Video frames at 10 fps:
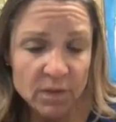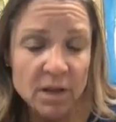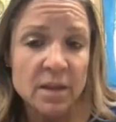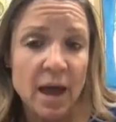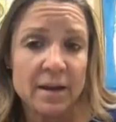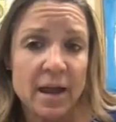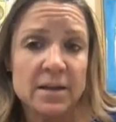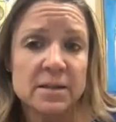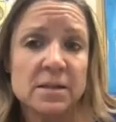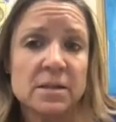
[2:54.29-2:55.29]
In that
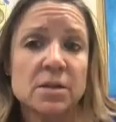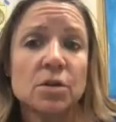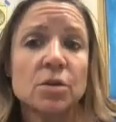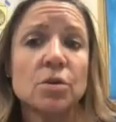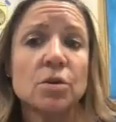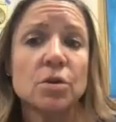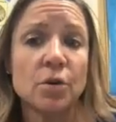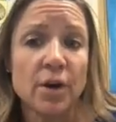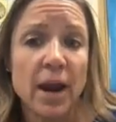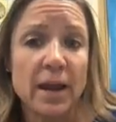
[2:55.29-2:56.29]
case,
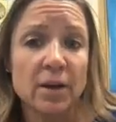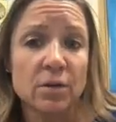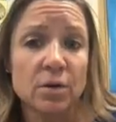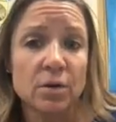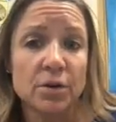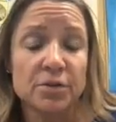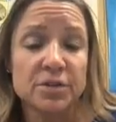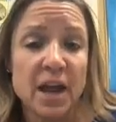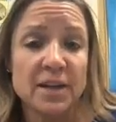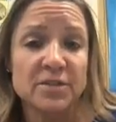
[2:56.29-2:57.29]
your angle or your
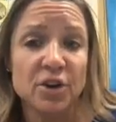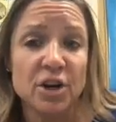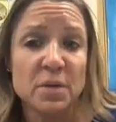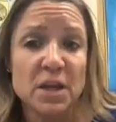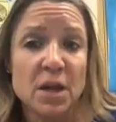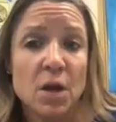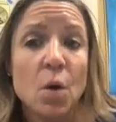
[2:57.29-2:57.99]
sides are going to be